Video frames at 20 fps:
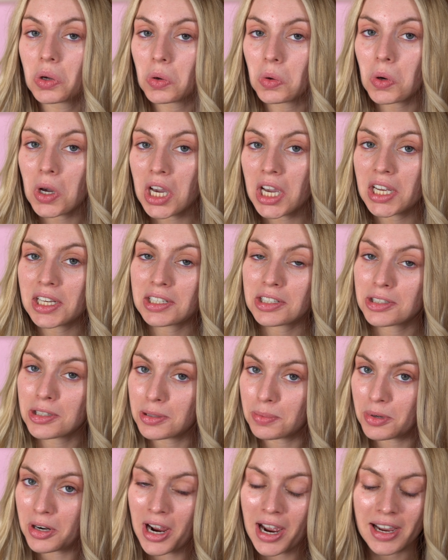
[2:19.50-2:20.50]
quite
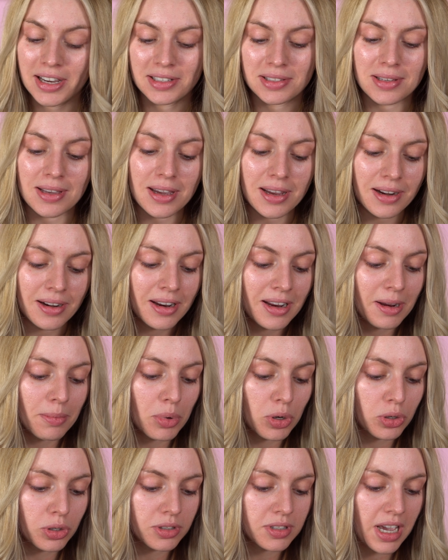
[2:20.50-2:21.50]
surprising
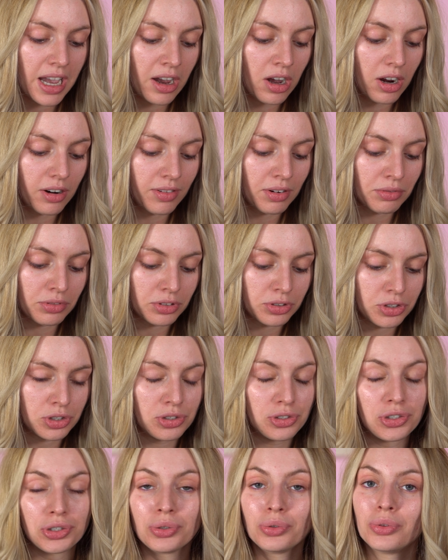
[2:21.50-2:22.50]
because I Heart
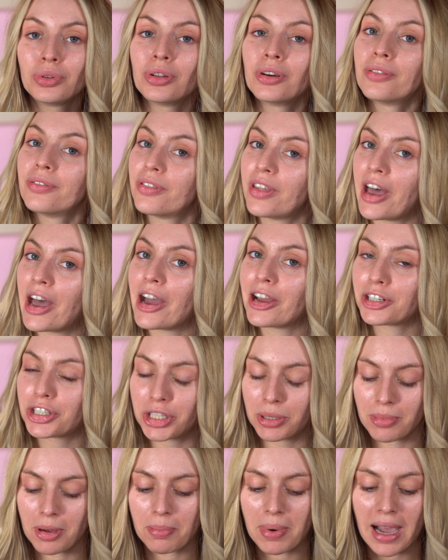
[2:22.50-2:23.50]
Revolution do love their
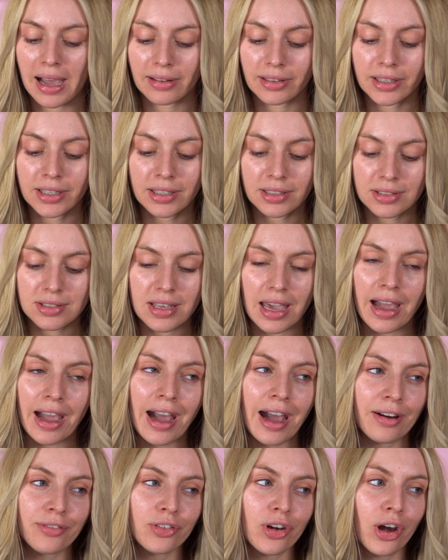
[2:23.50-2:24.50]
shimmer palettes. I
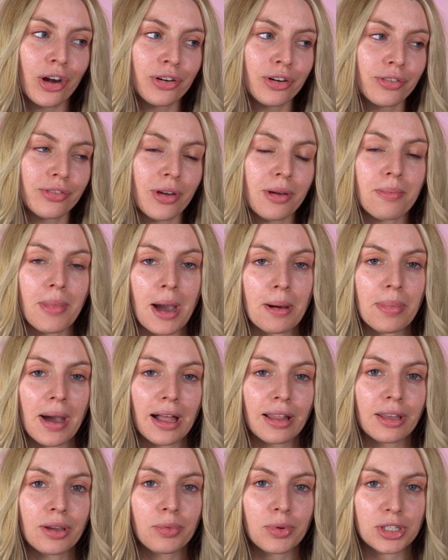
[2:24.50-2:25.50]
have got another matte
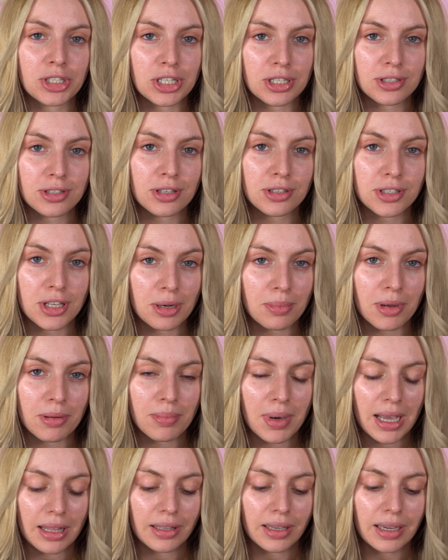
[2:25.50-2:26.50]
palette, which is the
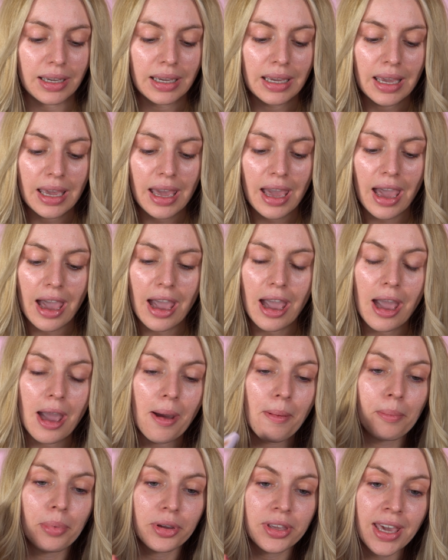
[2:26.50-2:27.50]
Cinnamon palette.
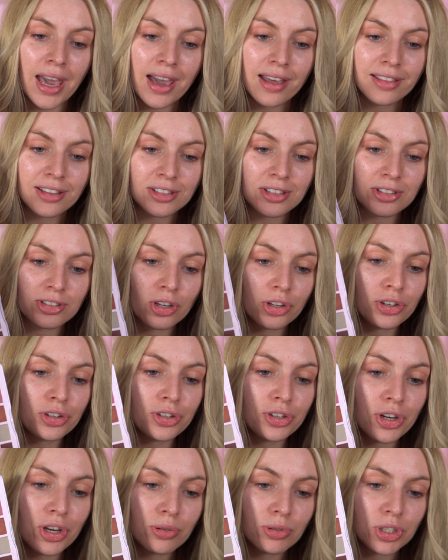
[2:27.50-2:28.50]
Um, but yeah, this has got
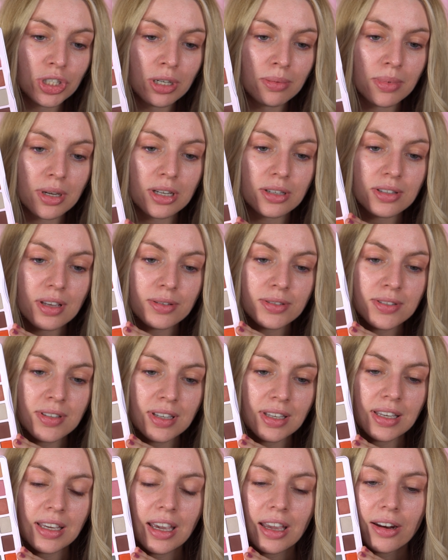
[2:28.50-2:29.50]
no shimmers. I was
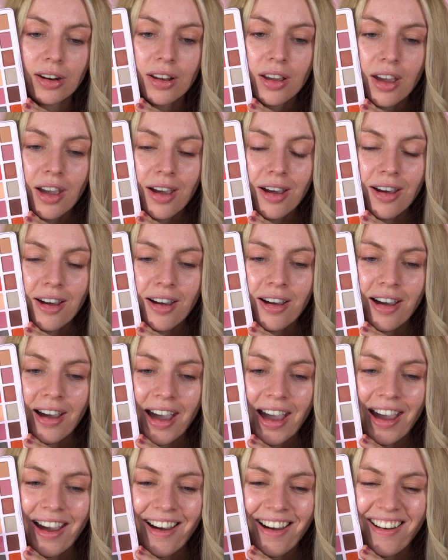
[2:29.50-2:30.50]
thinking,
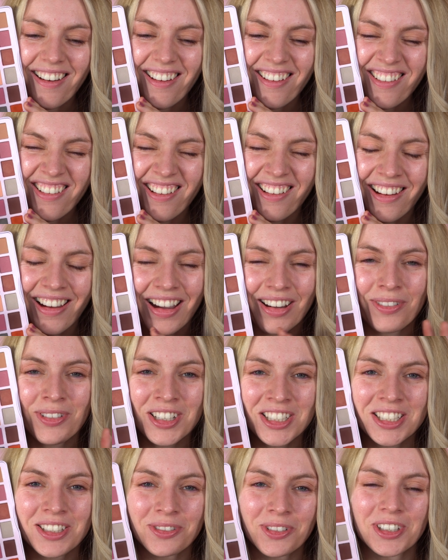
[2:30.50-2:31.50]
Oh, I
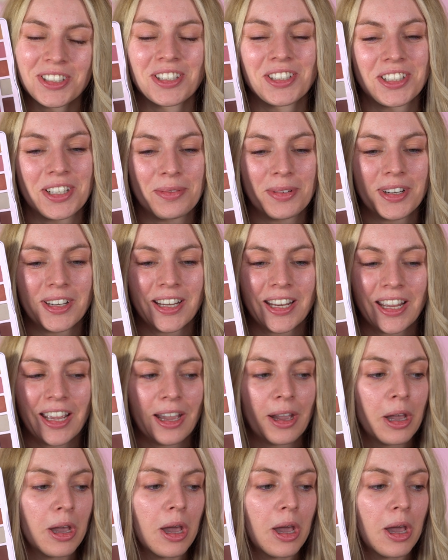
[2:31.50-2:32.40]
wish there was a shimmer in here.